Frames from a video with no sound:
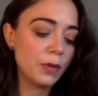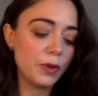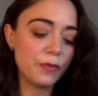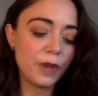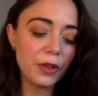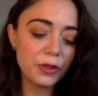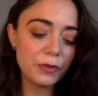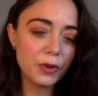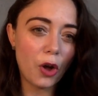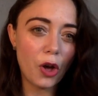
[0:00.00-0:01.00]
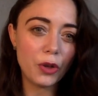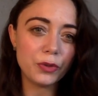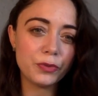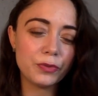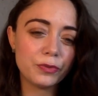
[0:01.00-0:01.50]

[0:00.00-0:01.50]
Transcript: we felt through it all,